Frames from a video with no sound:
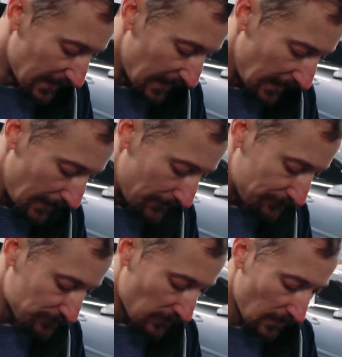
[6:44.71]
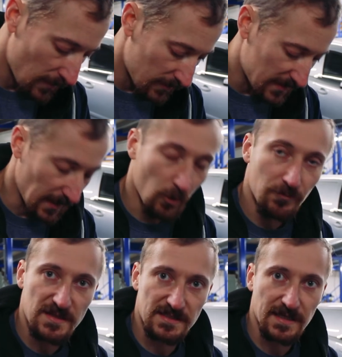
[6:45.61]
Um, okay,
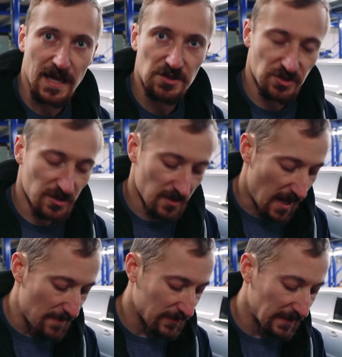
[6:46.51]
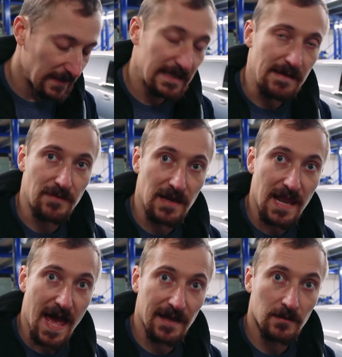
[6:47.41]
on this occasion, I'm going to leave the
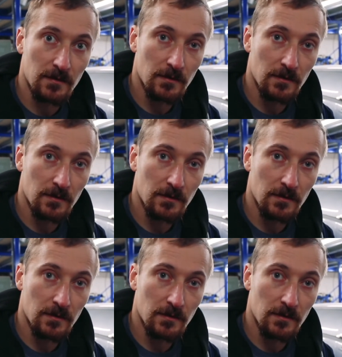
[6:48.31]
leg